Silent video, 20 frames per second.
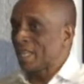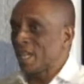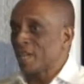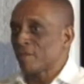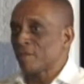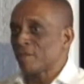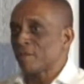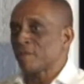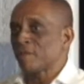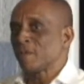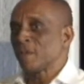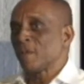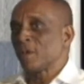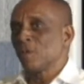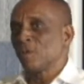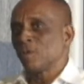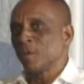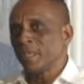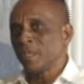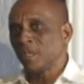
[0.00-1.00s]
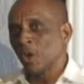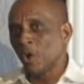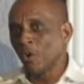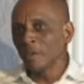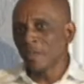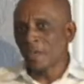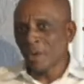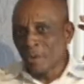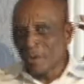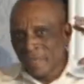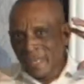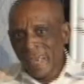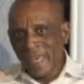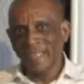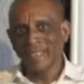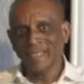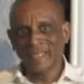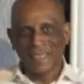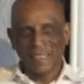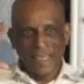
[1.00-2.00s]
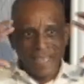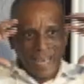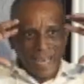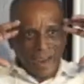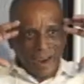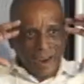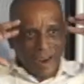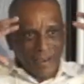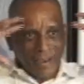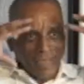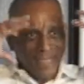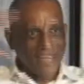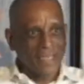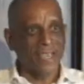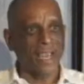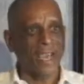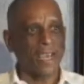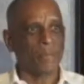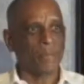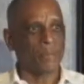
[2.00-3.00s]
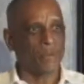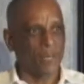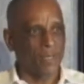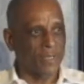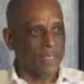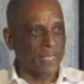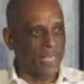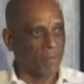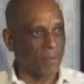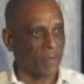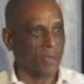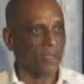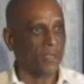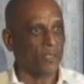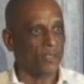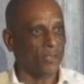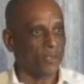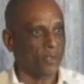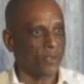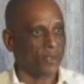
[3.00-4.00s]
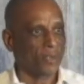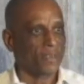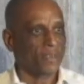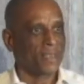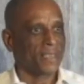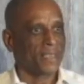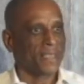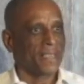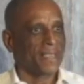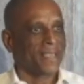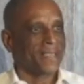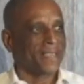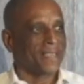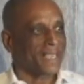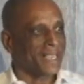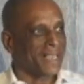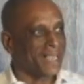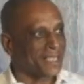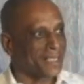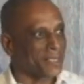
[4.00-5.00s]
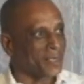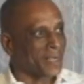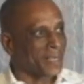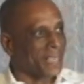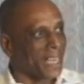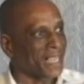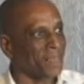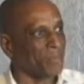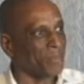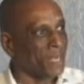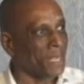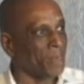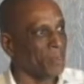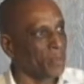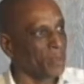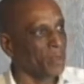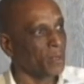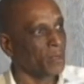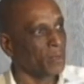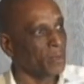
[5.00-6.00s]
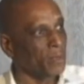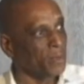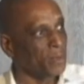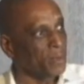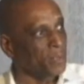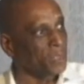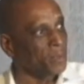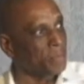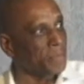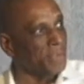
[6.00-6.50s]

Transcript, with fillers: if we don't create the archetypal image that it's to get people's